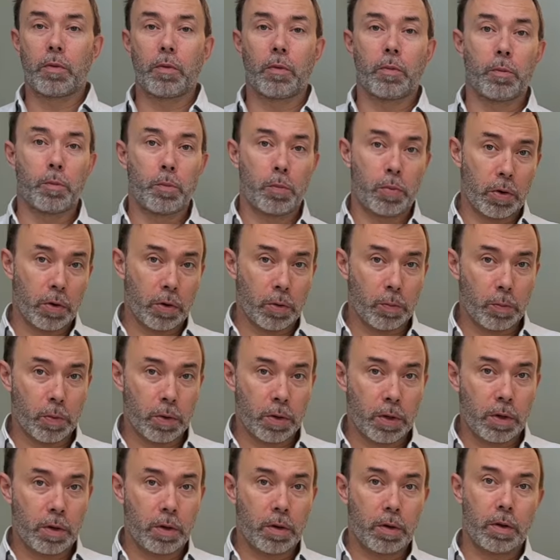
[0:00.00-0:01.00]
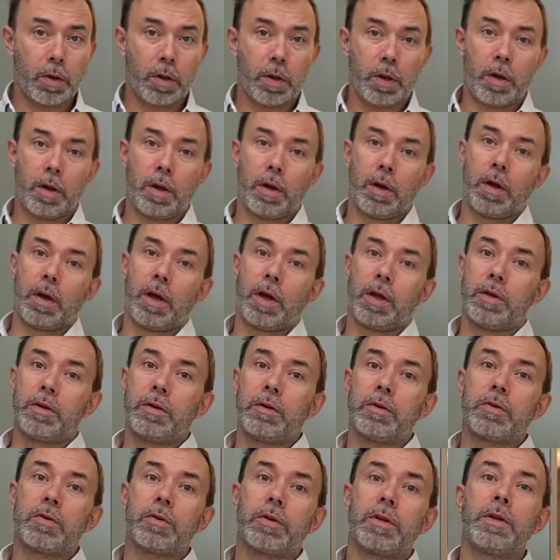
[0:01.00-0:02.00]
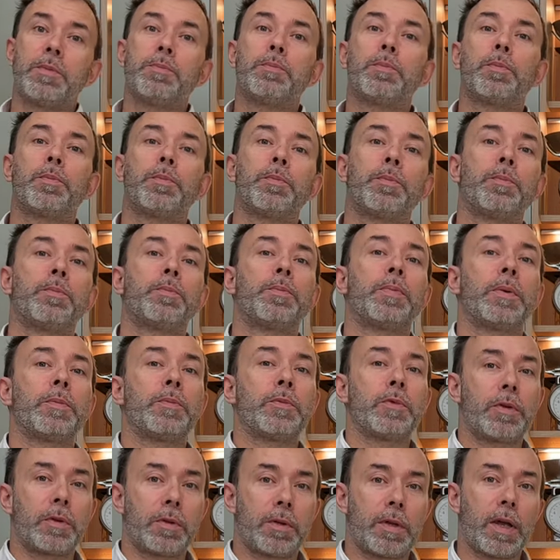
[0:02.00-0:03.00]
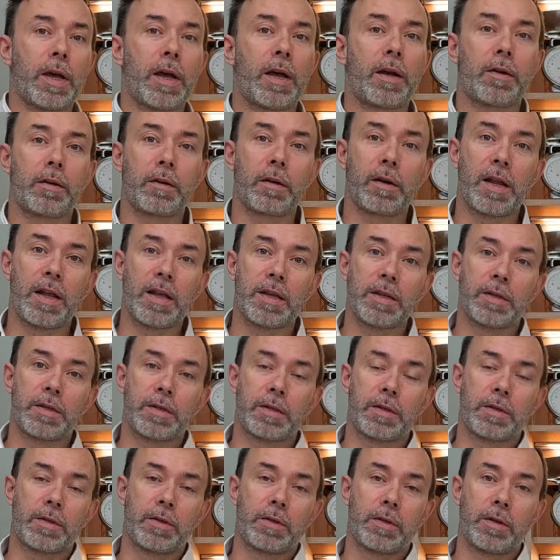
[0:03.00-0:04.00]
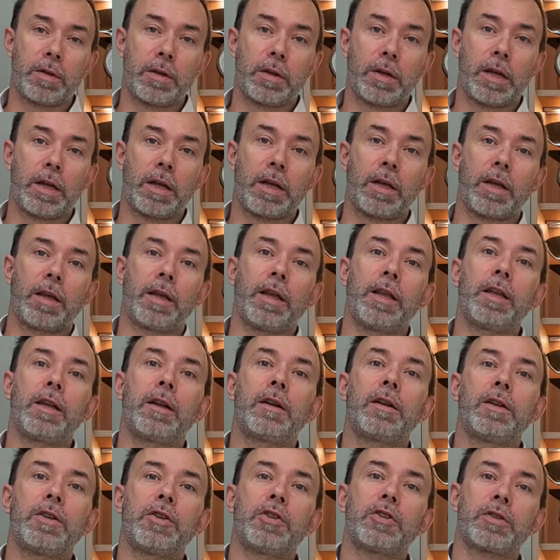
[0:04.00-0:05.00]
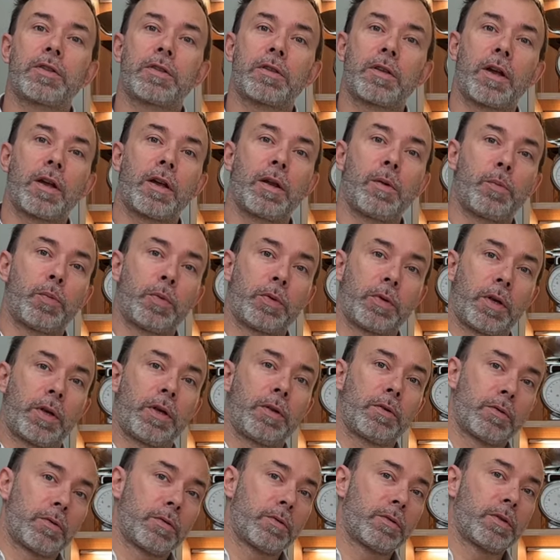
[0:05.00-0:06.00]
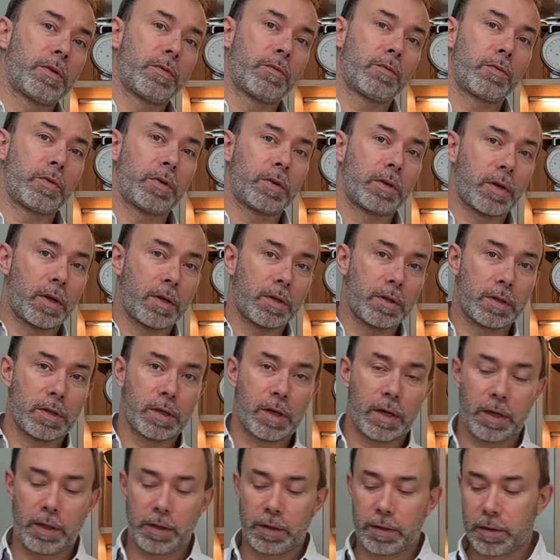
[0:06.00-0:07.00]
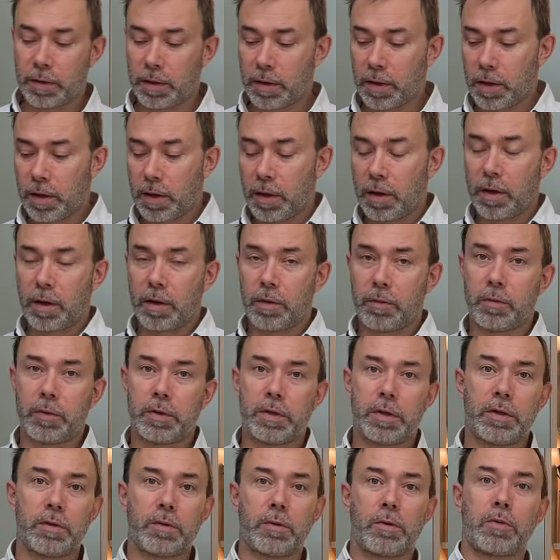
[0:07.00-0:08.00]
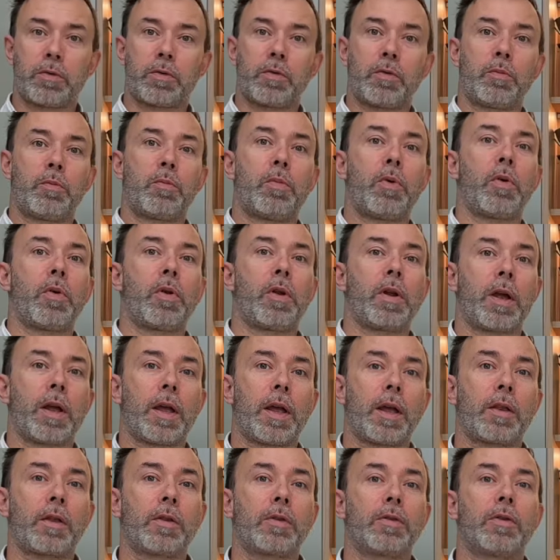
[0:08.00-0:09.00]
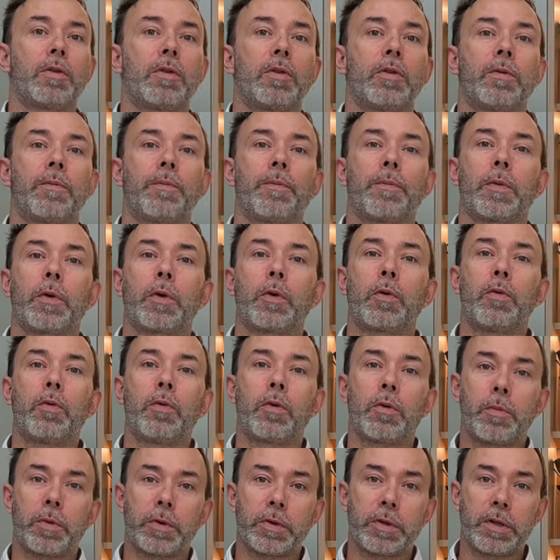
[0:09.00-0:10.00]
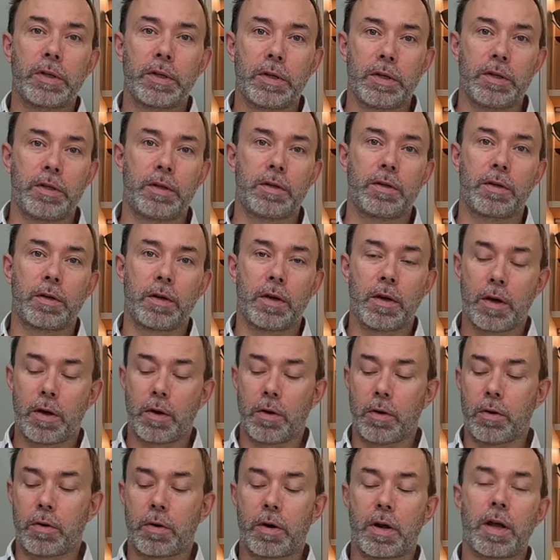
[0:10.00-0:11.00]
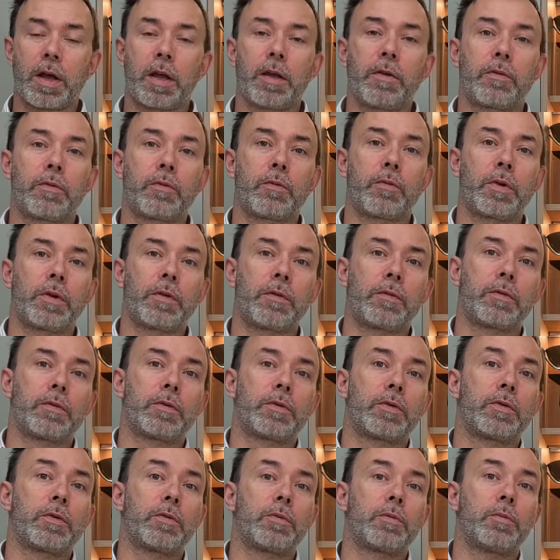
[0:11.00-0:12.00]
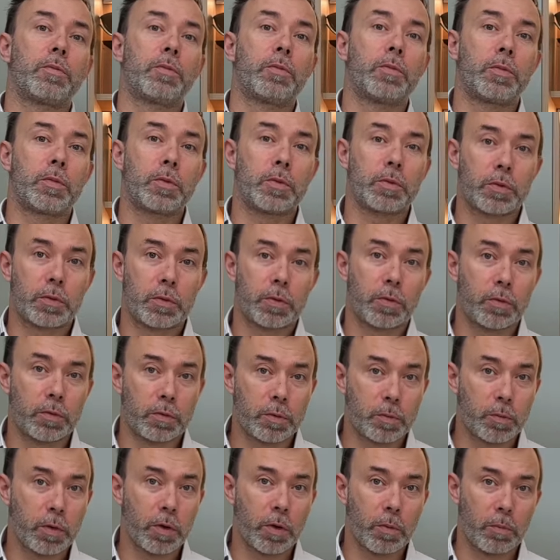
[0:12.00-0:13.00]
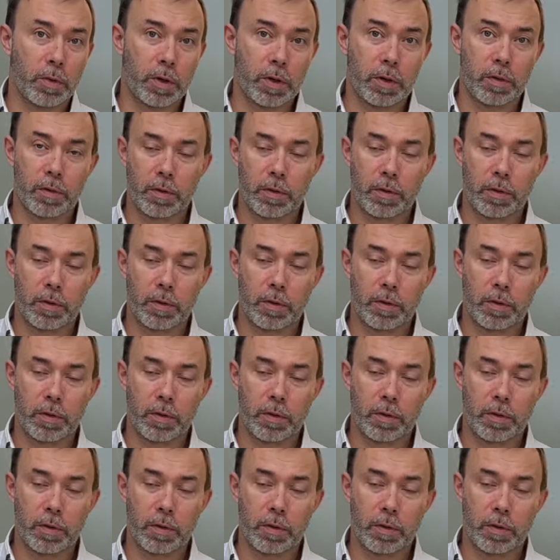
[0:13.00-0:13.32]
beurre blanc, and usually pommes de terre à l'anglaise, English style potatoes if we translate, which is also boiled. And the gourmandise arrive with the sauce beurre blanc.